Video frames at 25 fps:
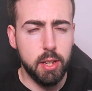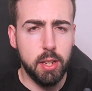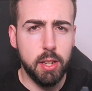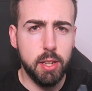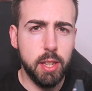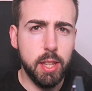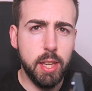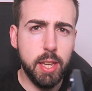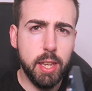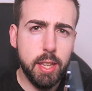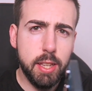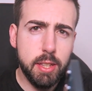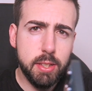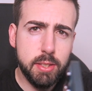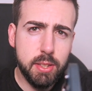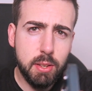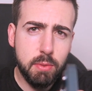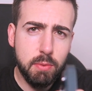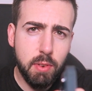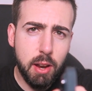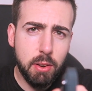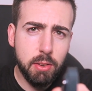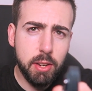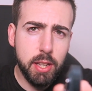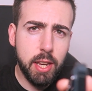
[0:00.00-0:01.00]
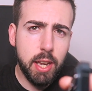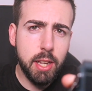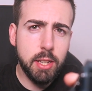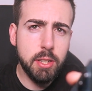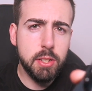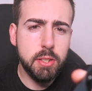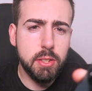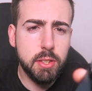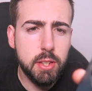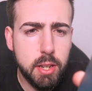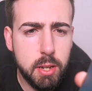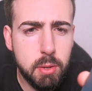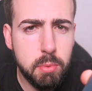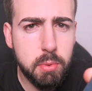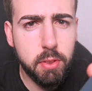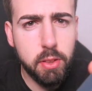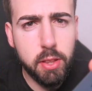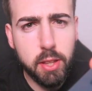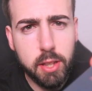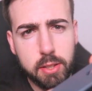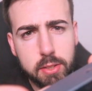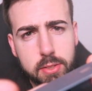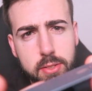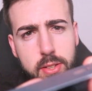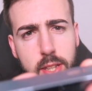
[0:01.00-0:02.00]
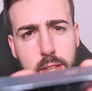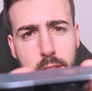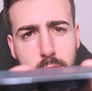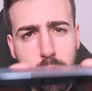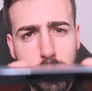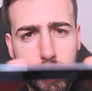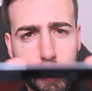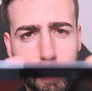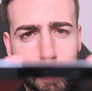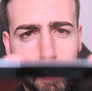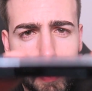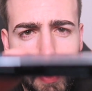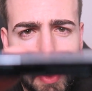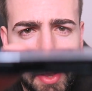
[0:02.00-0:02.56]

The surrounding edges, I don't know if you can see that.